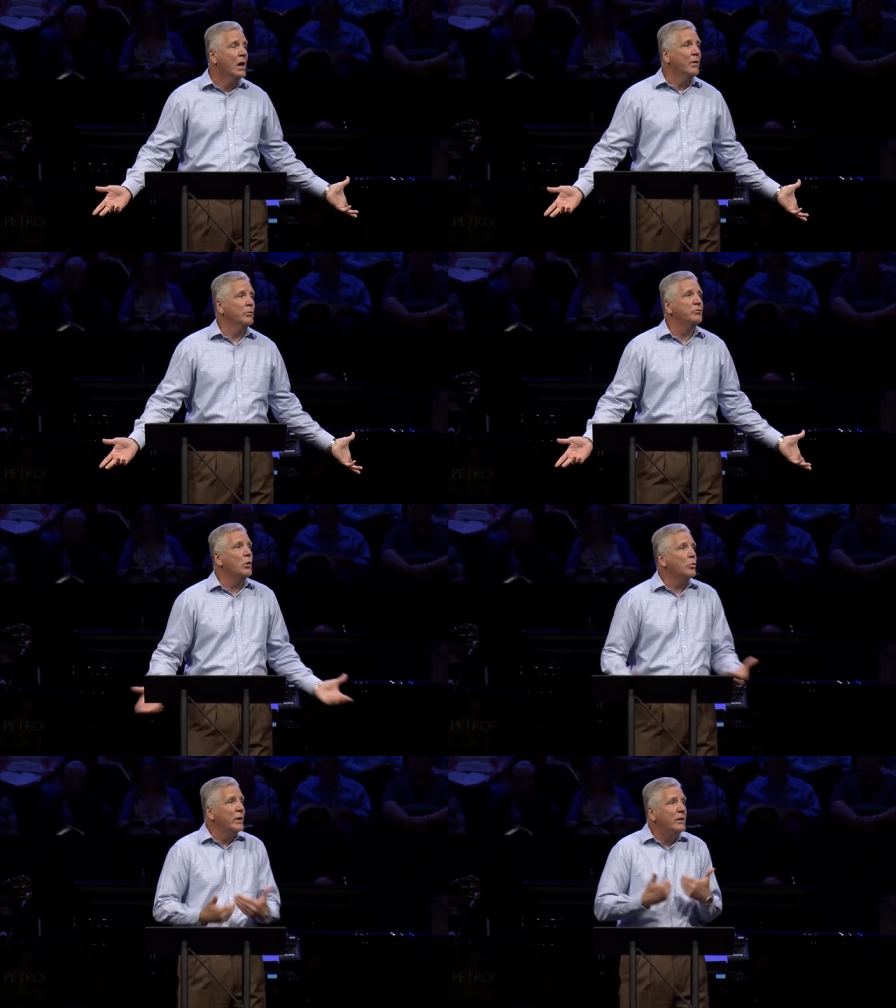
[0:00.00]
there's no
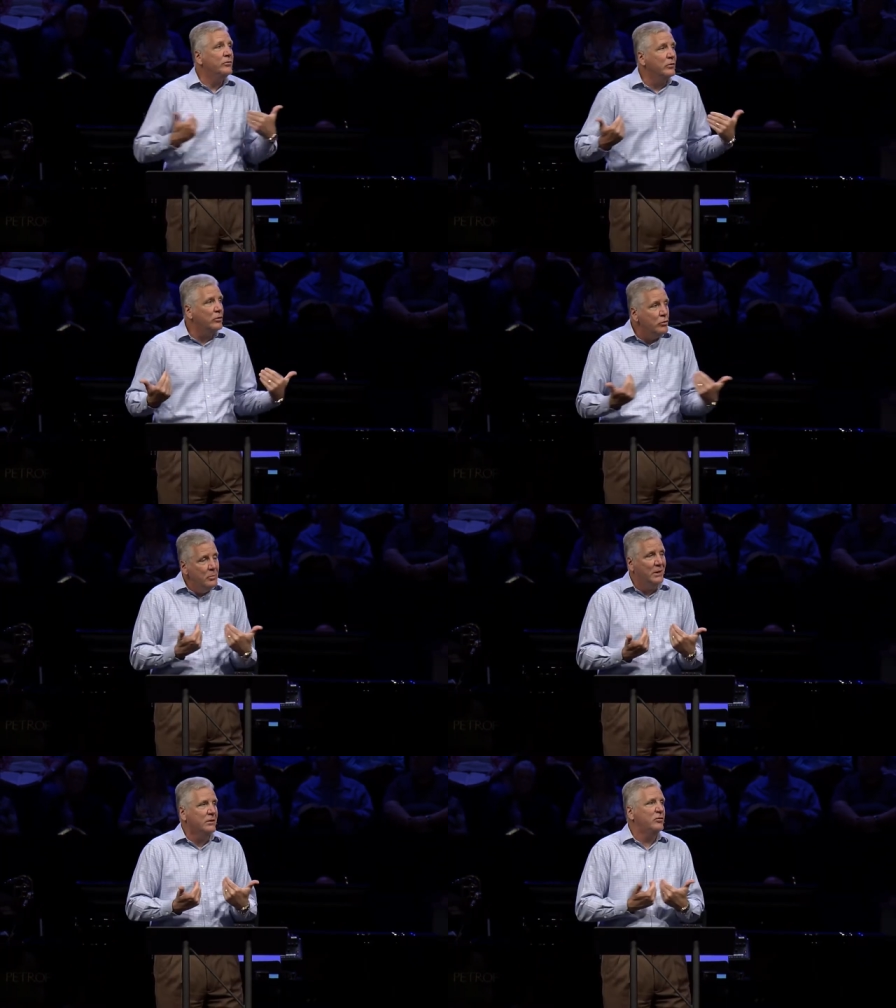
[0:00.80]
reason,
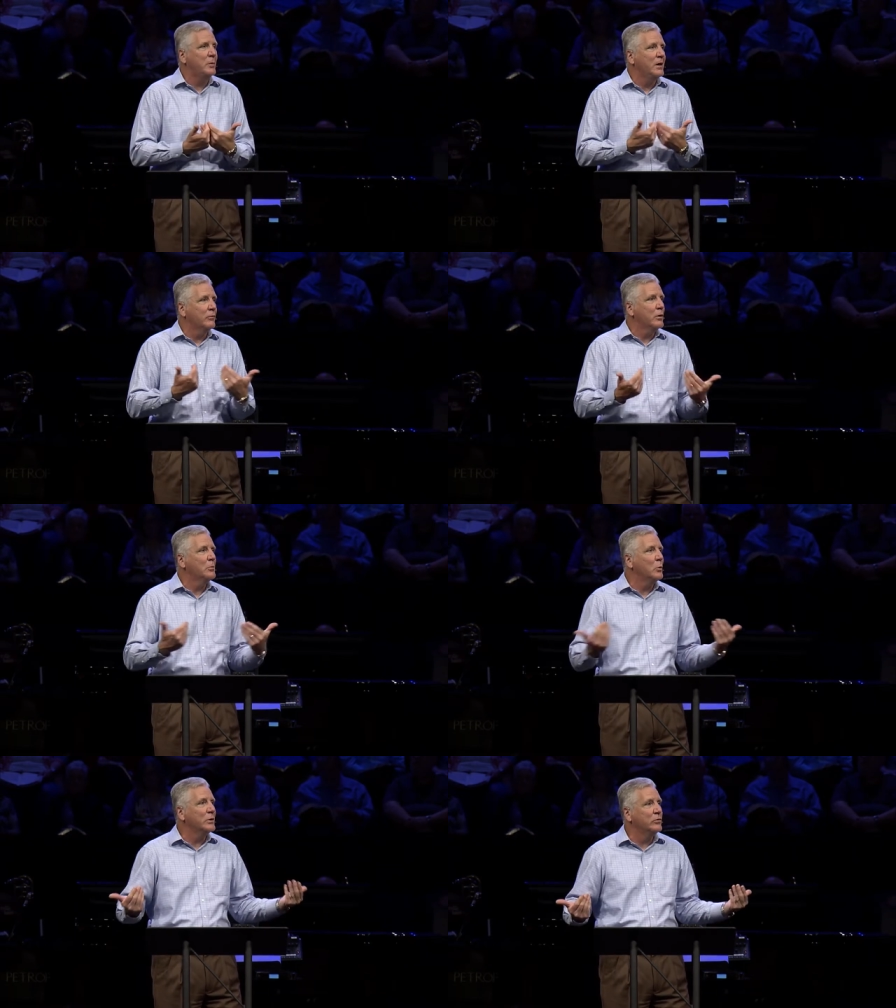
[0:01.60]
humanly speaking, for him
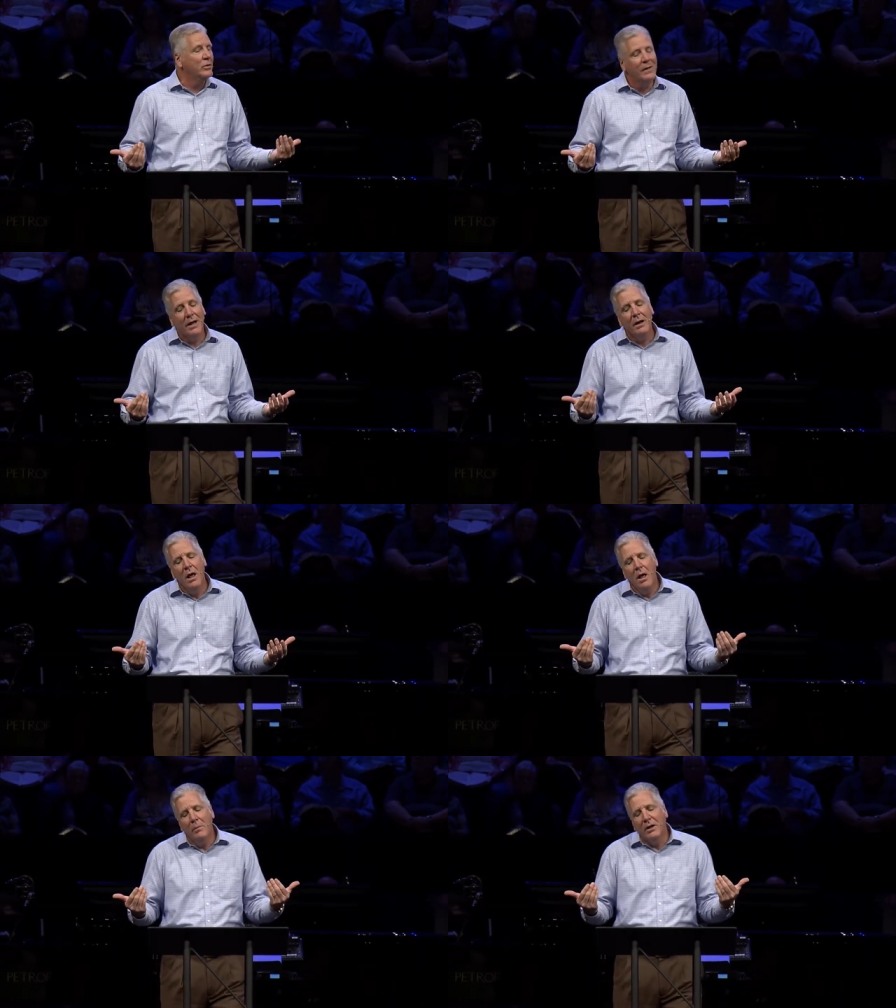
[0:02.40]
to want to do that
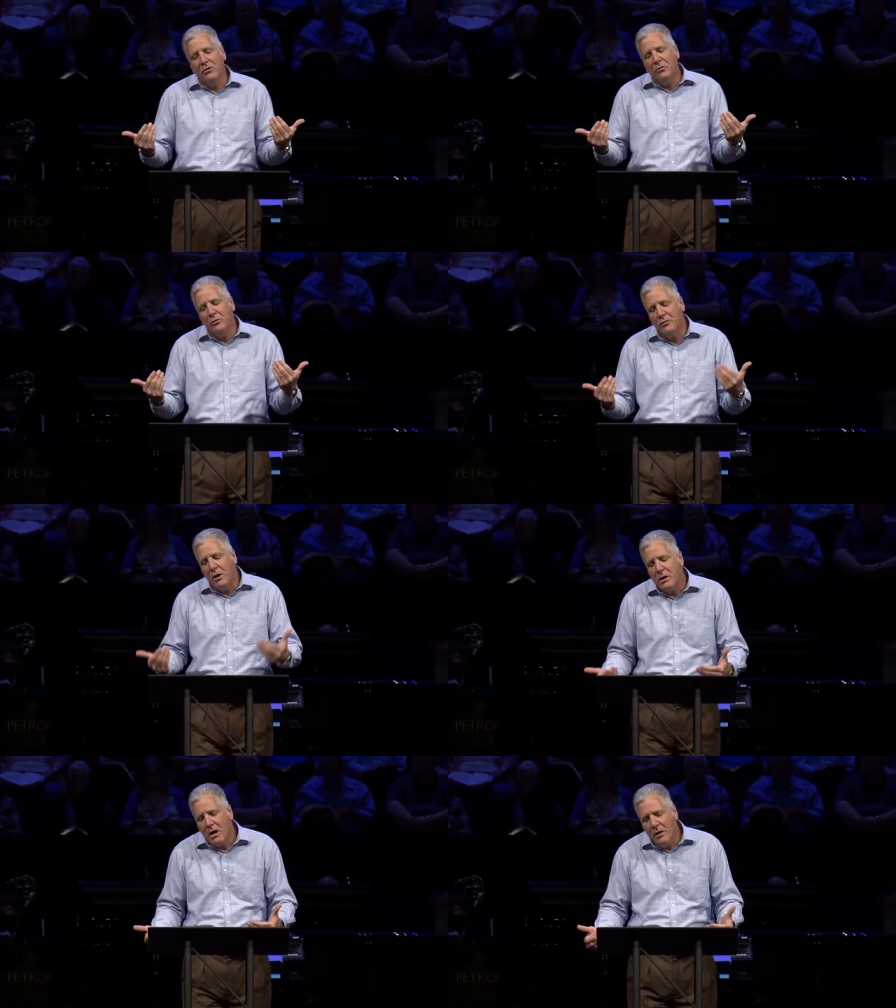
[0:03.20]
because he was
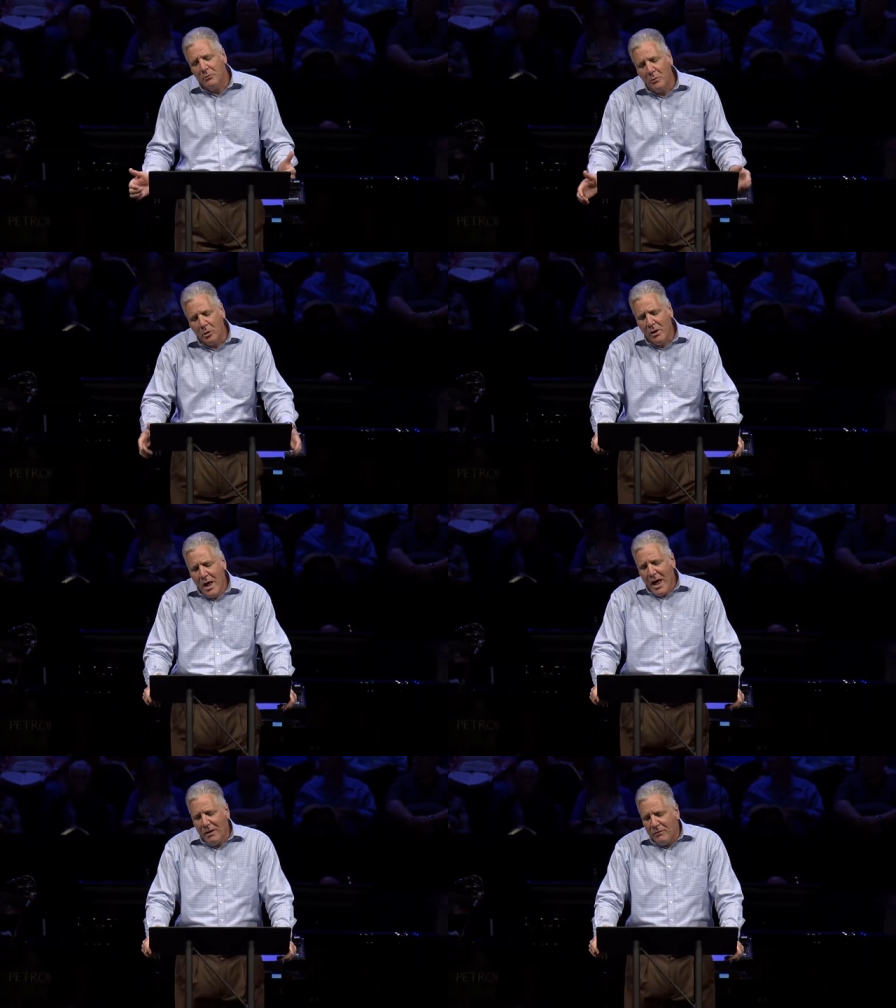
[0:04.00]
very comfortable
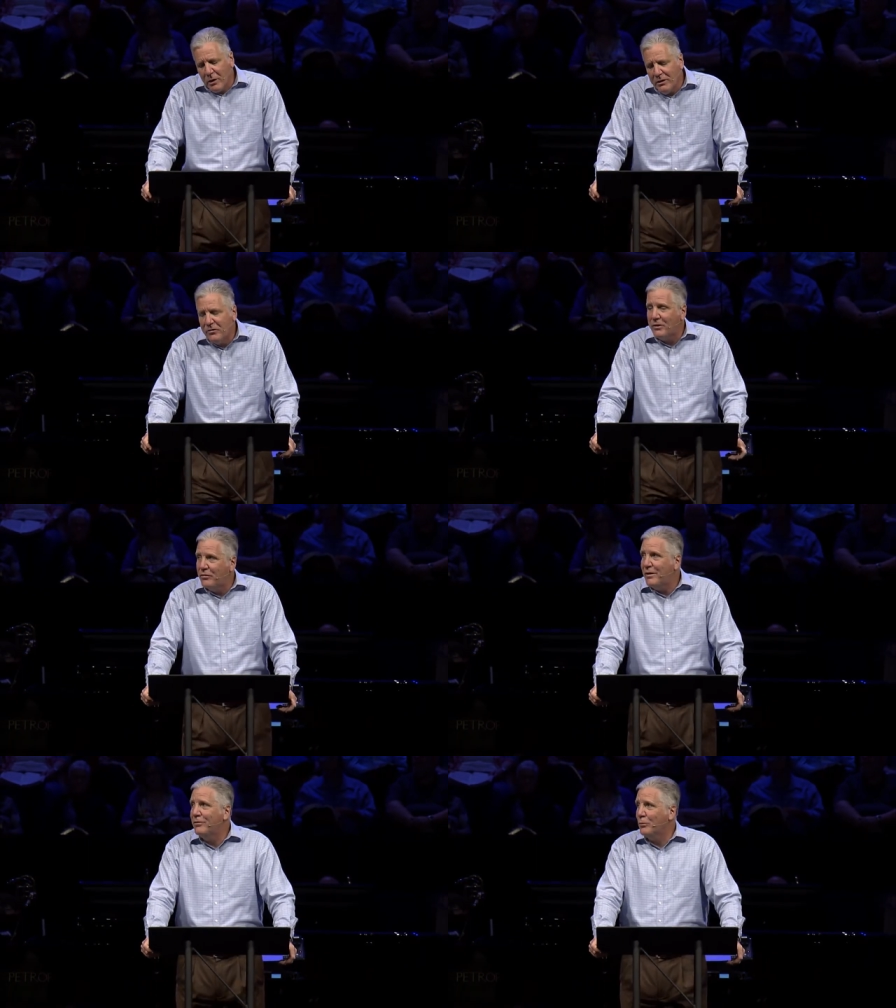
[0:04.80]
and very
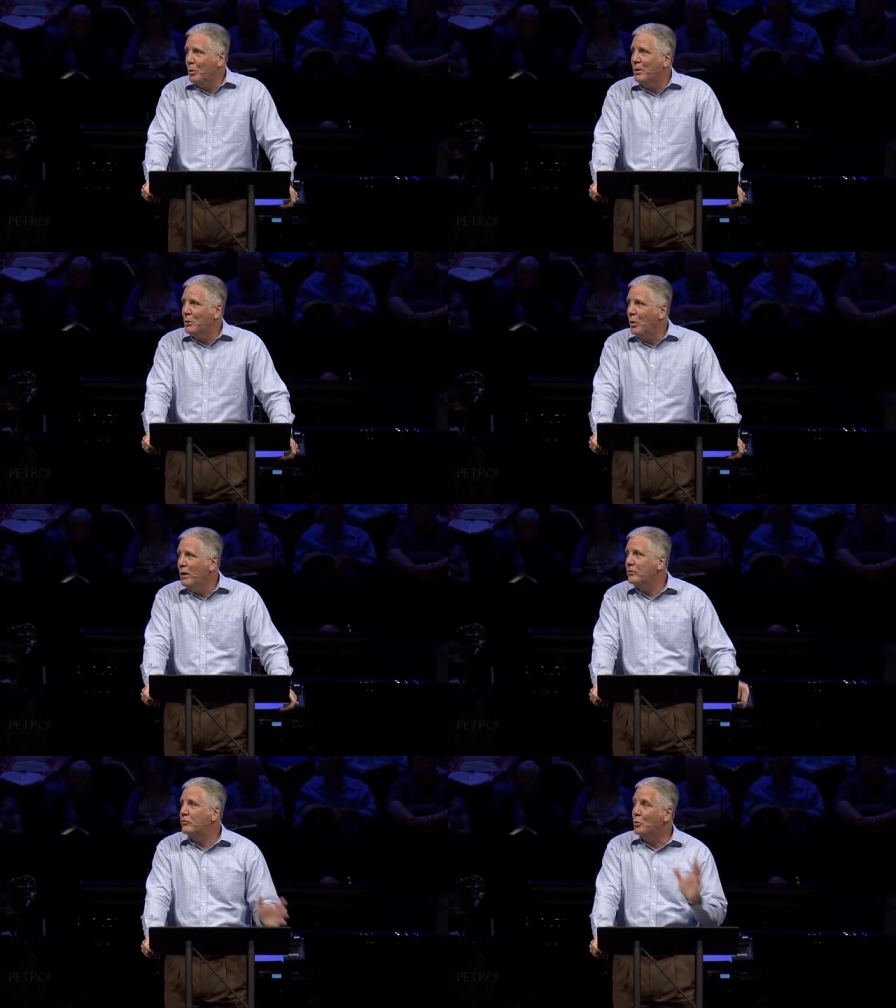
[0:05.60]
successful where he
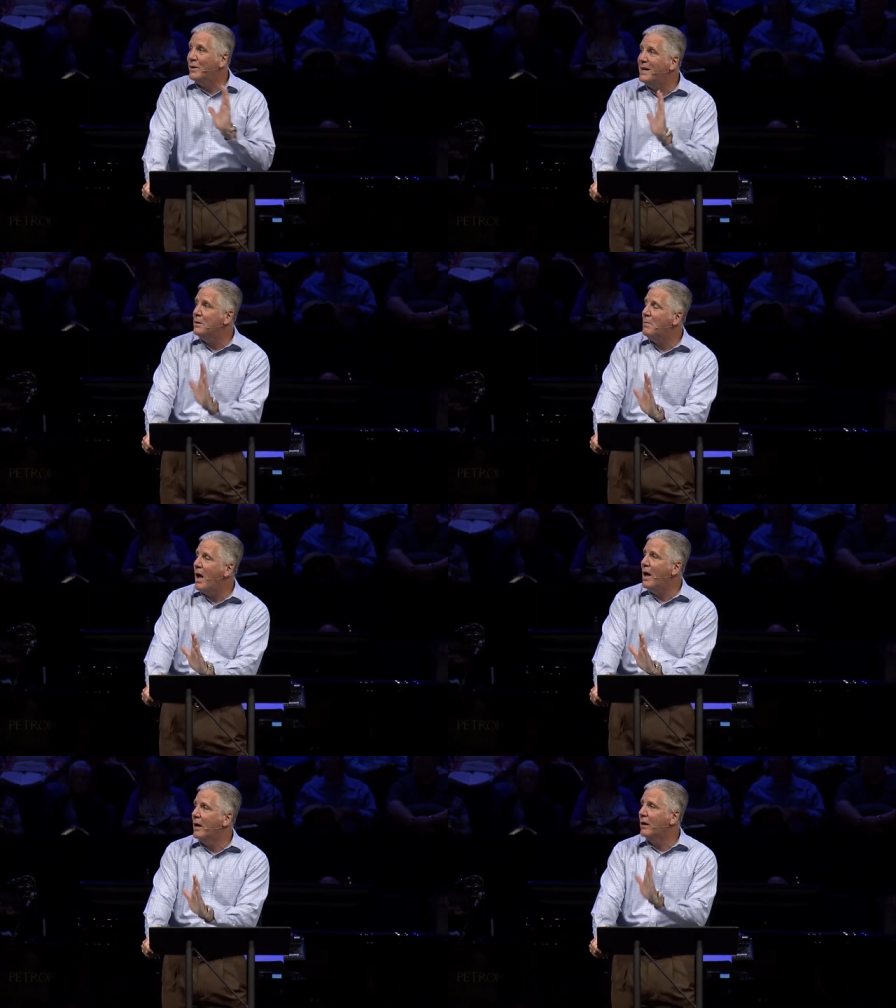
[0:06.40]
was. So,
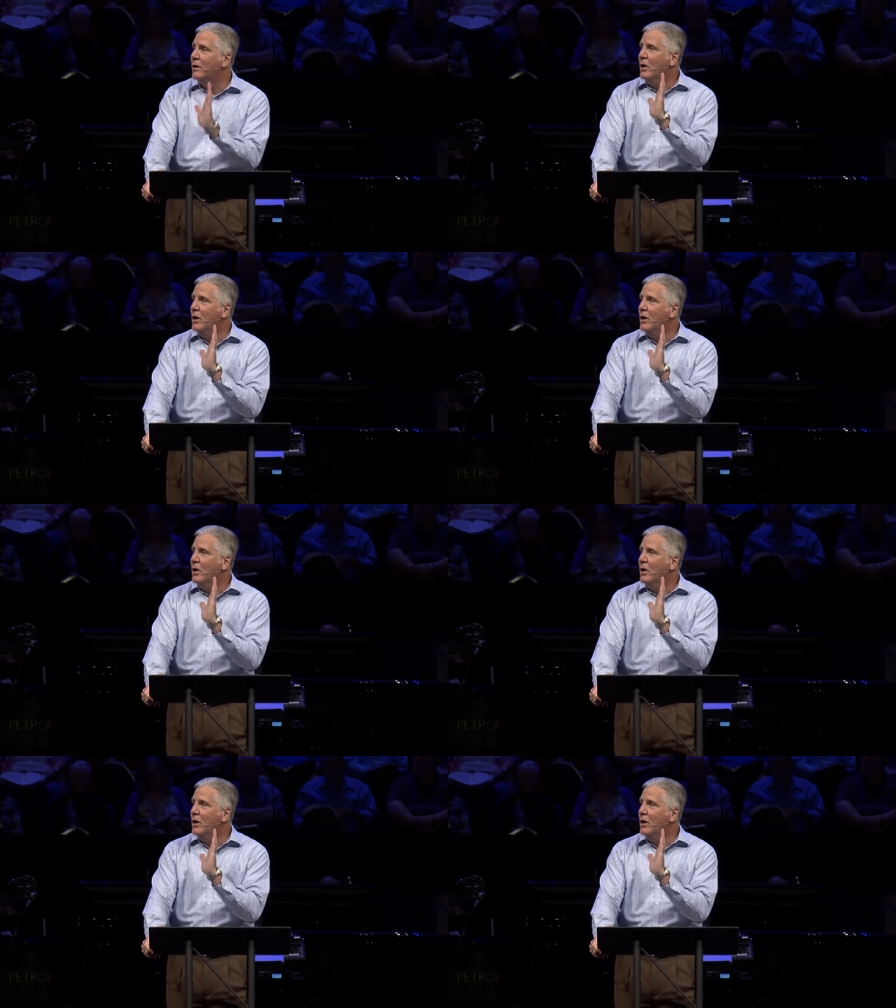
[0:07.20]
Nehemiah,